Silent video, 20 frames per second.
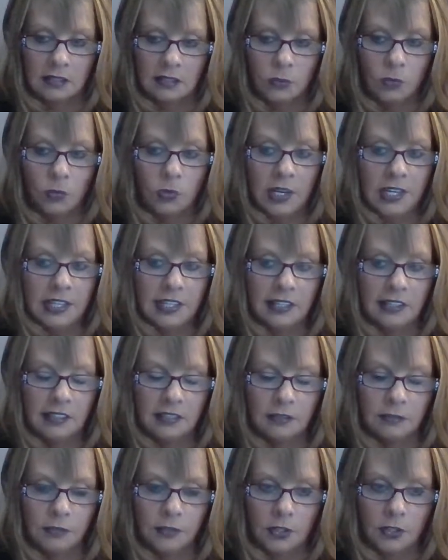Waiting
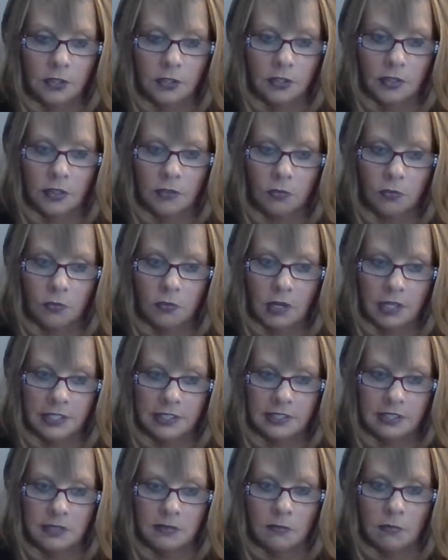for the
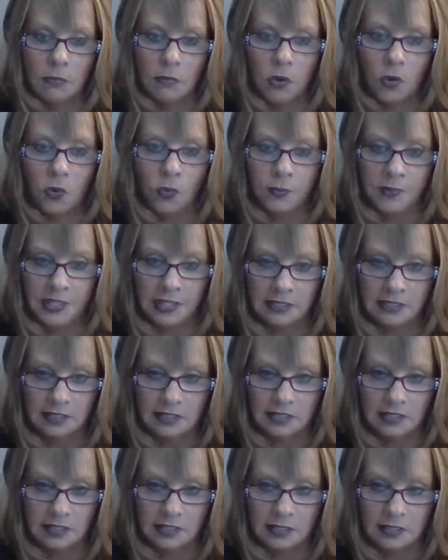right
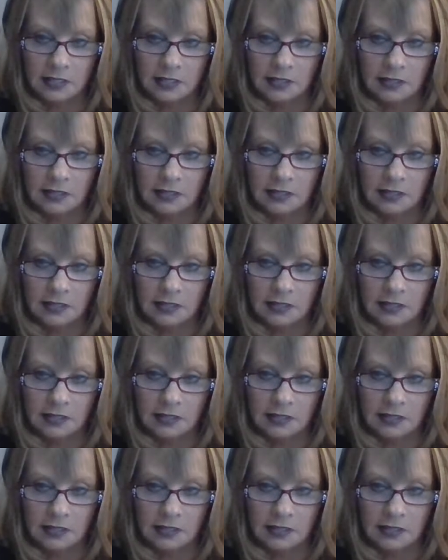moment.